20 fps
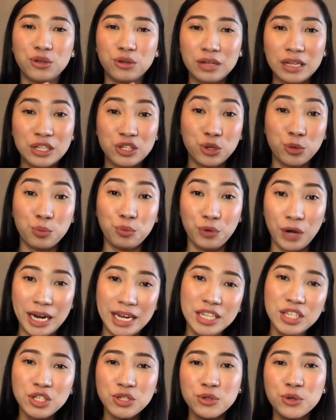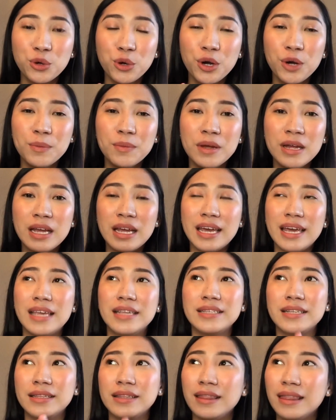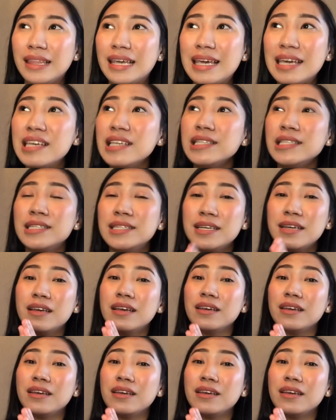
need to brainstorm is at least,